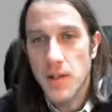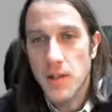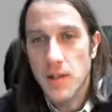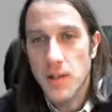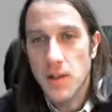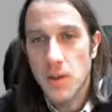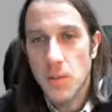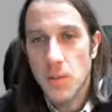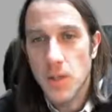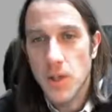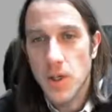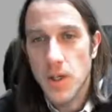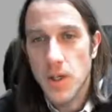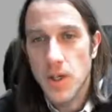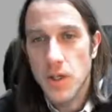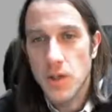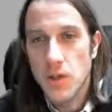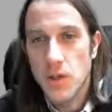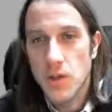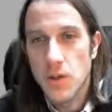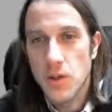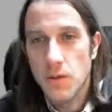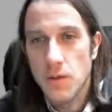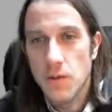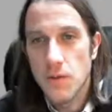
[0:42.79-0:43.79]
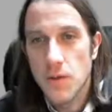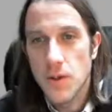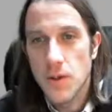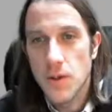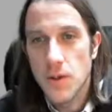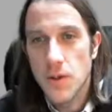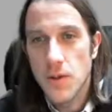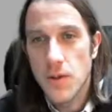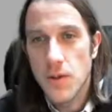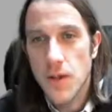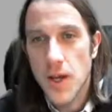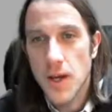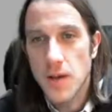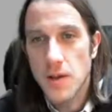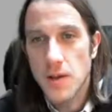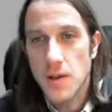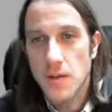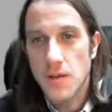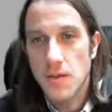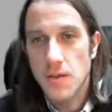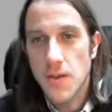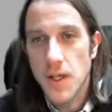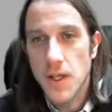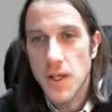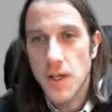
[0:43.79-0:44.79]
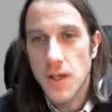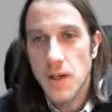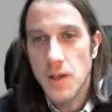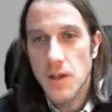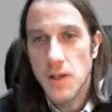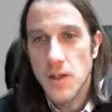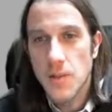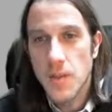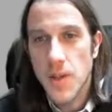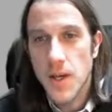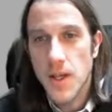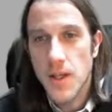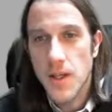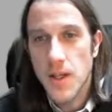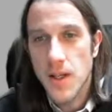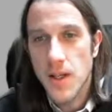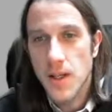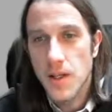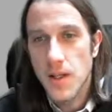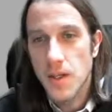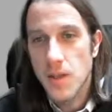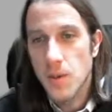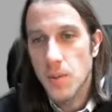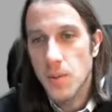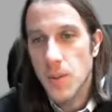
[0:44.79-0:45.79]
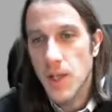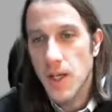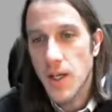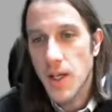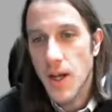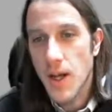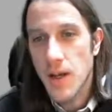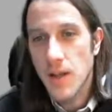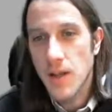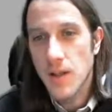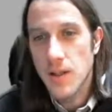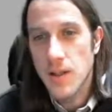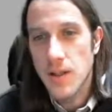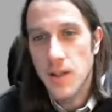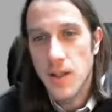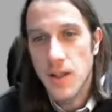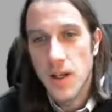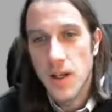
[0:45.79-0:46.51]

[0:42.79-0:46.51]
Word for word: so we're going to shoot for 2000 videos by the end of the weekend,